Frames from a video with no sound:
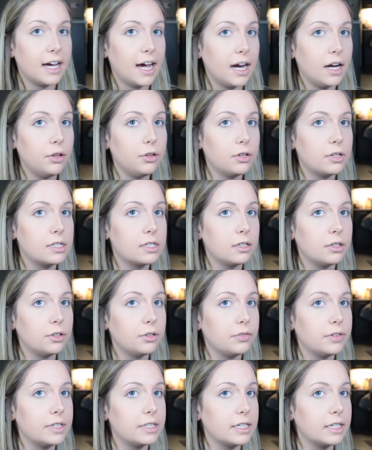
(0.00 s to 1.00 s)
kind of looks a
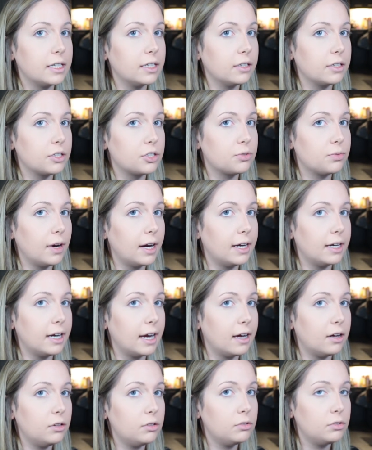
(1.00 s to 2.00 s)
little ridiculous right
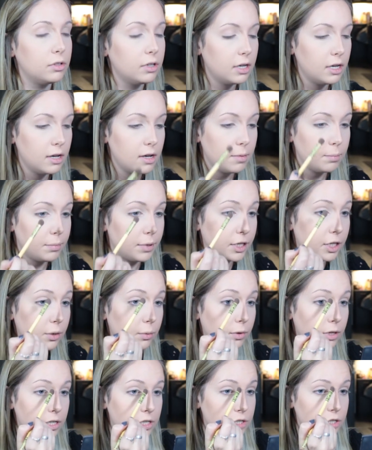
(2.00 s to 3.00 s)
now, but you
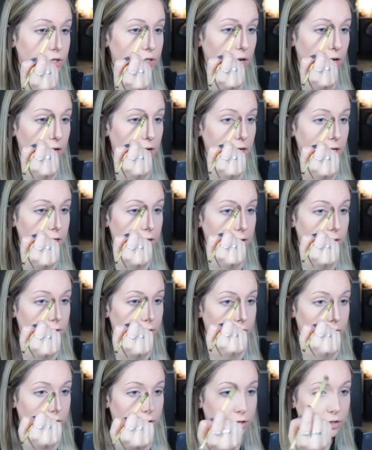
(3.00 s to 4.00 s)
want to start
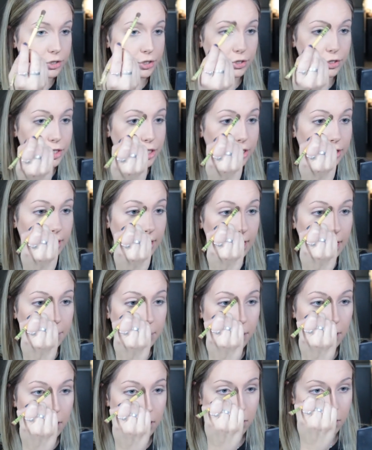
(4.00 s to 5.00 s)
closer to your
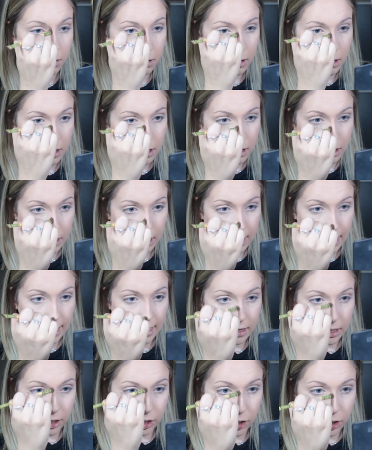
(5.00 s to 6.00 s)
eyebrow
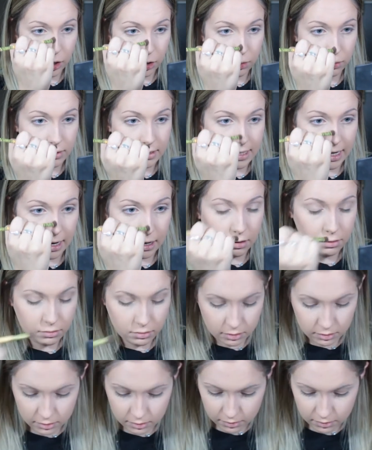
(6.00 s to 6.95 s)
and then go down.